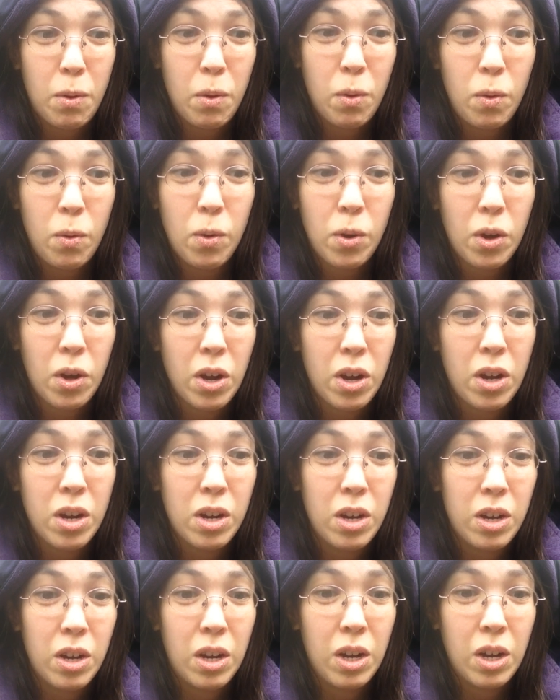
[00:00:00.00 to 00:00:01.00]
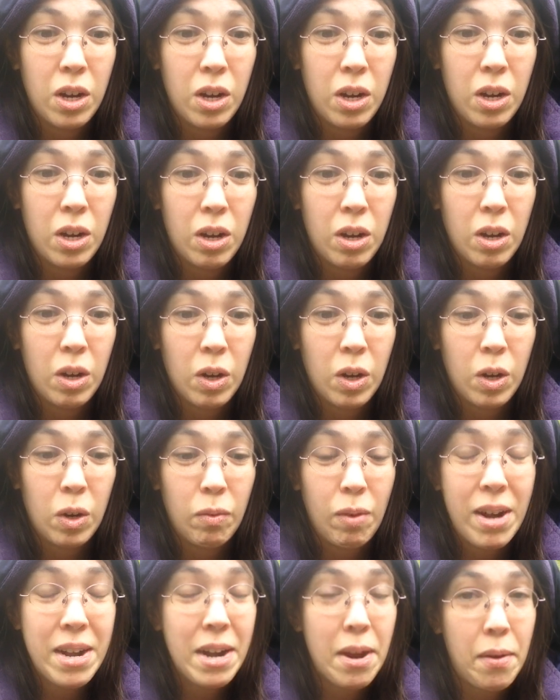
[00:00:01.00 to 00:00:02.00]
Or
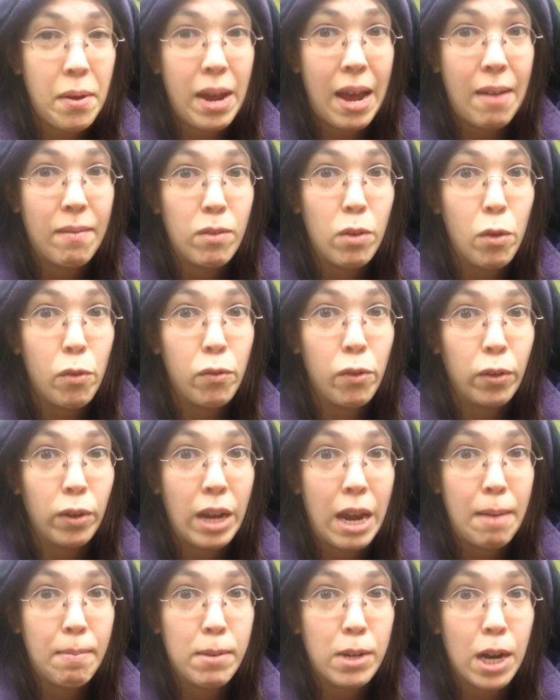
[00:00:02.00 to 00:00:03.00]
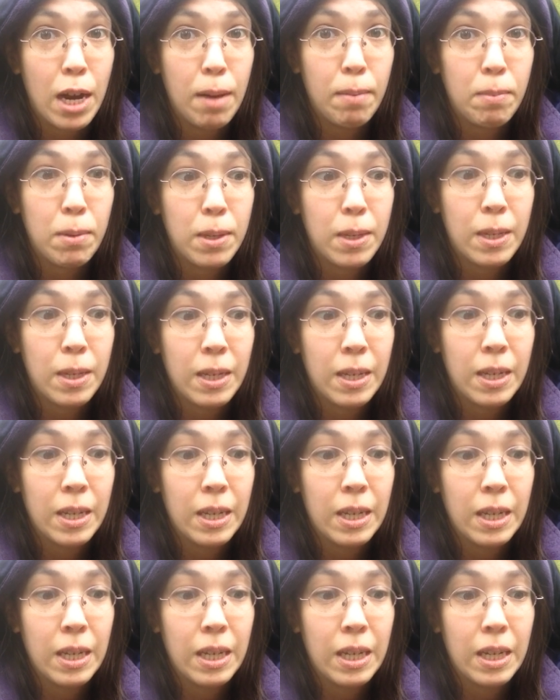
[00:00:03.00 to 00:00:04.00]
right now I have no full-time jobs.
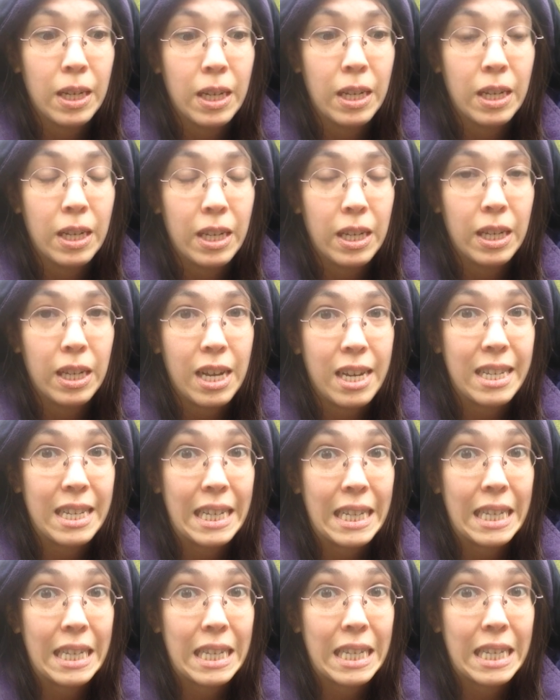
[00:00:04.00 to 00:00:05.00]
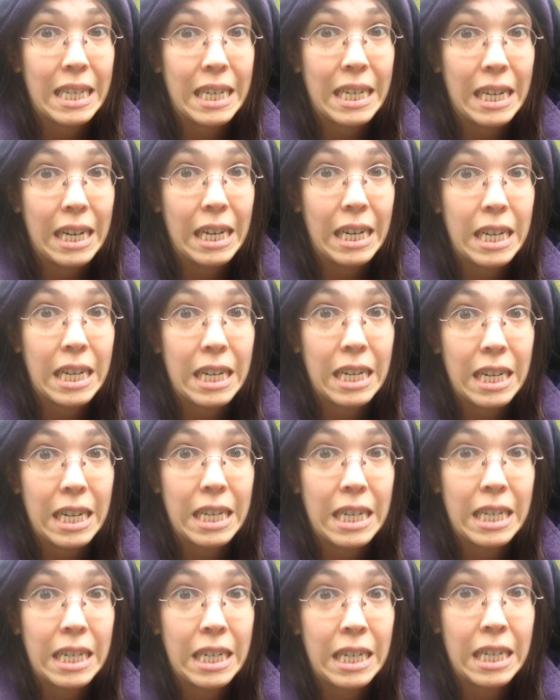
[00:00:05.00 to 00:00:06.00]
That's a little scary because I
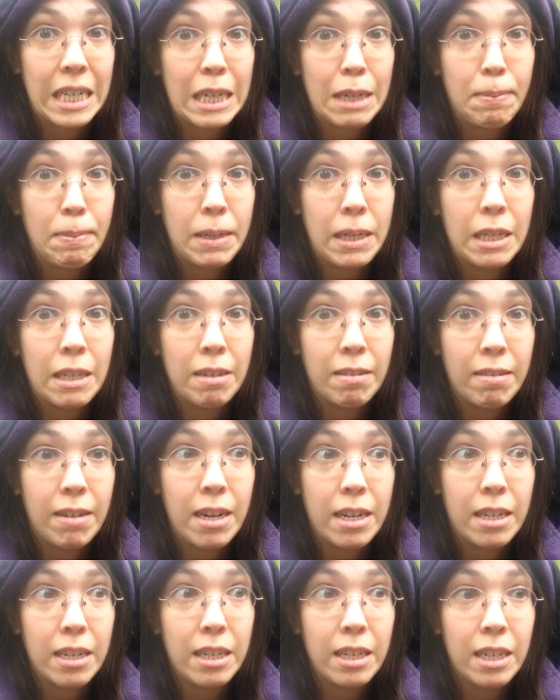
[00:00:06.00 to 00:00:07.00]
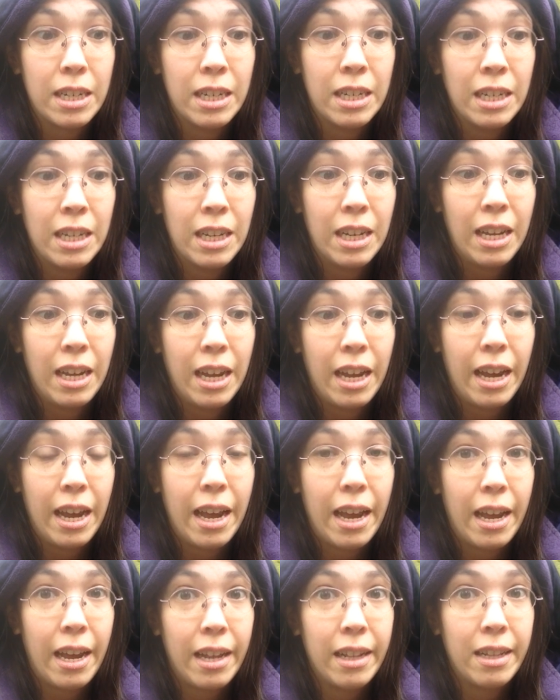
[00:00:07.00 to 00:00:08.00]
still need to pay the rent.
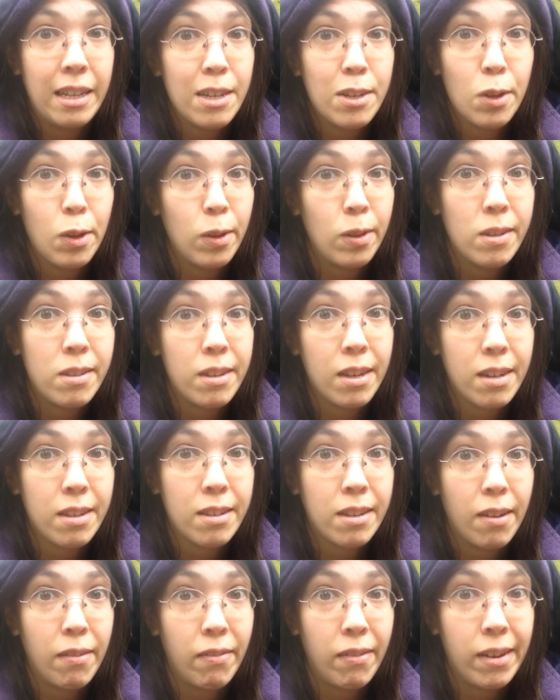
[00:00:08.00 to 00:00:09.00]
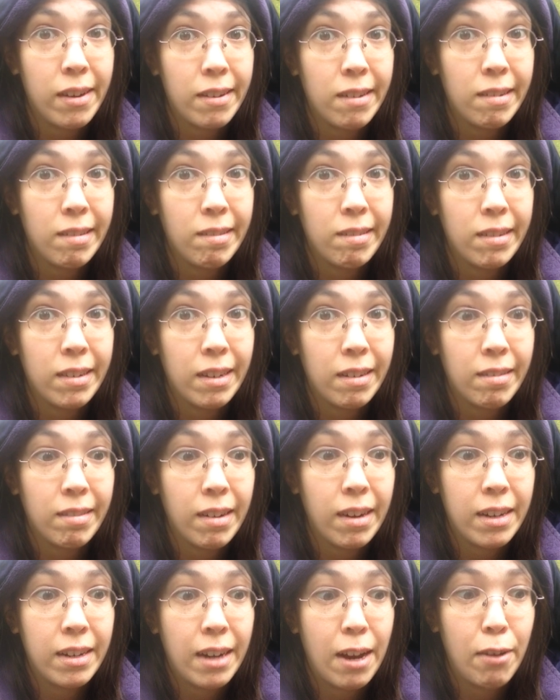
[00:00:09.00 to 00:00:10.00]
And this holistic stuff ain't doing it
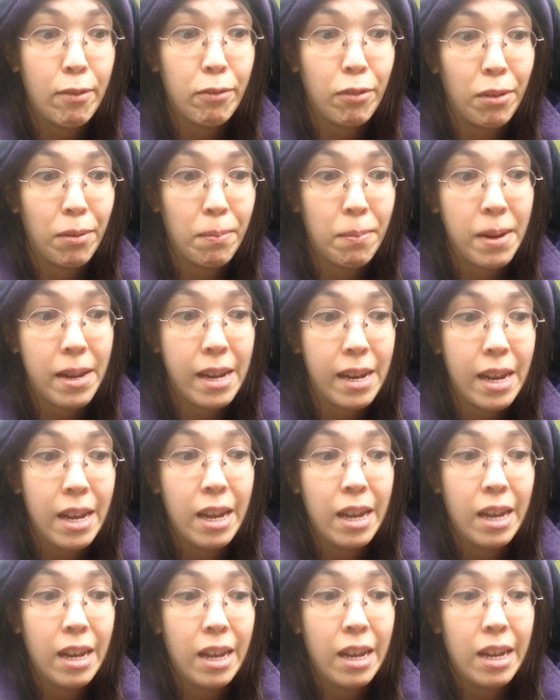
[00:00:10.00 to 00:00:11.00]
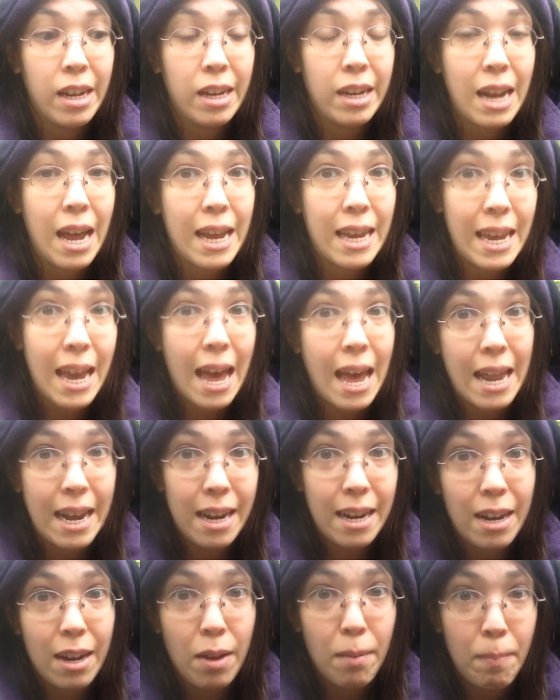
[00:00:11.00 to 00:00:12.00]
right now for me. Not yet.
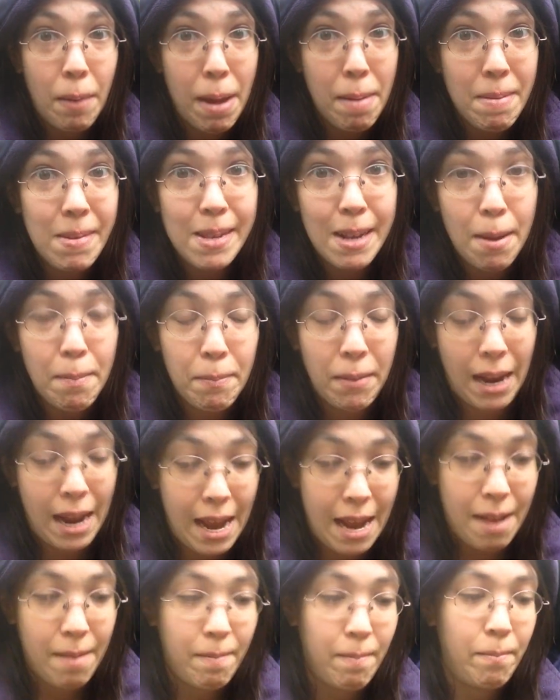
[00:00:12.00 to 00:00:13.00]
Maybe someday.